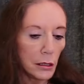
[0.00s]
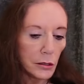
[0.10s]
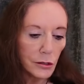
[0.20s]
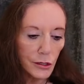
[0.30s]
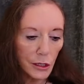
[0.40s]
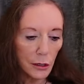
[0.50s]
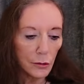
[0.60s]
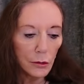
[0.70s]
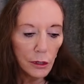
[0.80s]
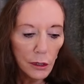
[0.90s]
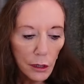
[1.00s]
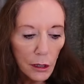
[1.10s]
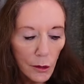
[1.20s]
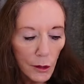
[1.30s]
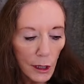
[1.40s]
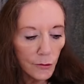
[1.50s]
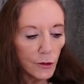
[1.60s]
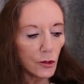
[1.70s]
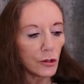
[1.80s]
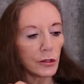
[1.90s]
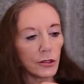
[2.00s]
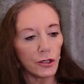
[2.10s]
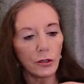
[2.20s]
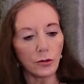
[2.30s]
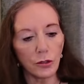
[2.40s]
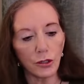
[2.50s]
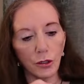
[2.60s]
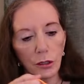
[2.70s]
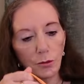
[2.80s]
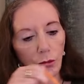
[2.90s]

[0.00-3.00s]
So, have a look at the shoulder strap.